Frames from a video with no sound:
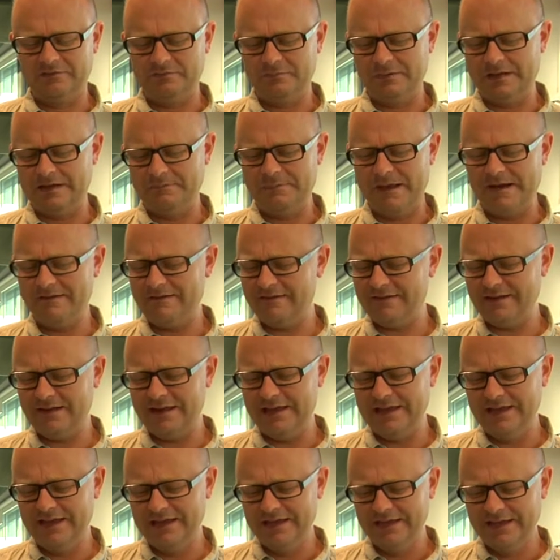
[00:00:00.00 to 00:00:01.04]
But
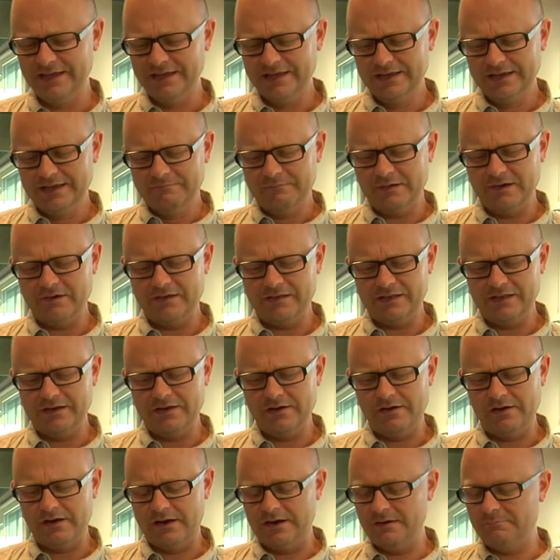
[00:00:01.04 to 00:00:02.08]
apparently Apparently
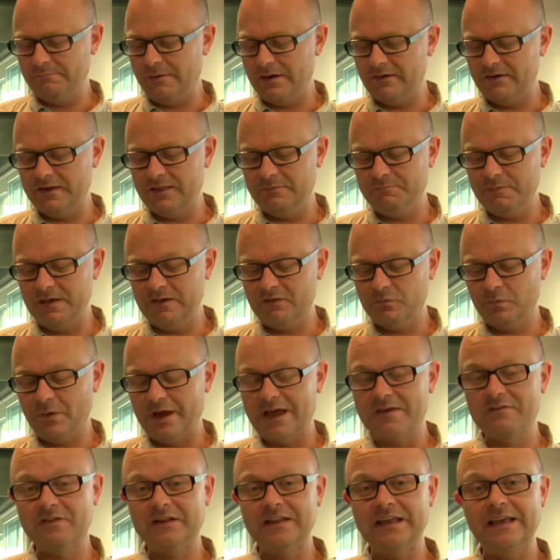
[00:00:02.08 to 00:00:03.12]
not. And apparently the best
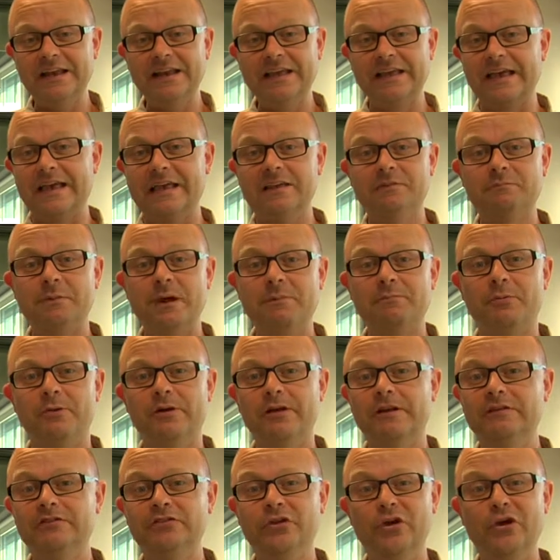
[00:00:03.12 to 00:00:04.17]
way of cleaning it is by
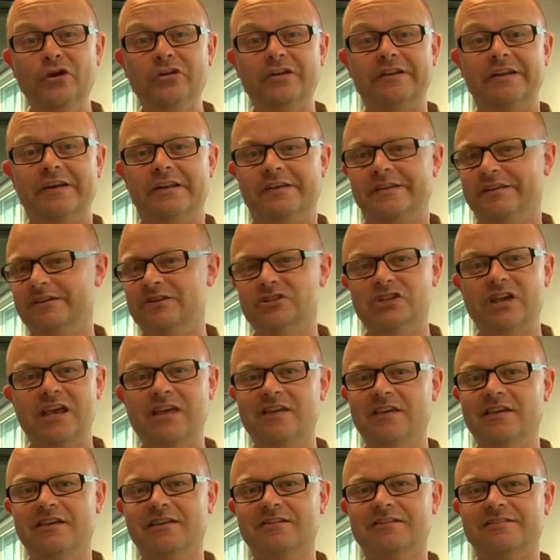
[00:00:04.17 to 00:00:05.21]
putting dirt in it and
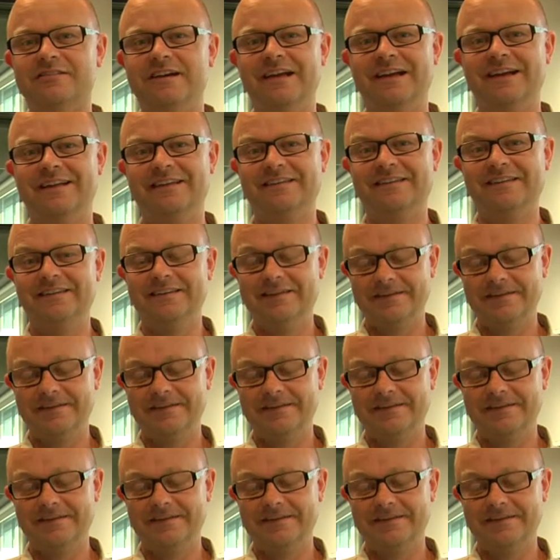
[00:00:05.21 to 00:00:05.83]
shaking it around.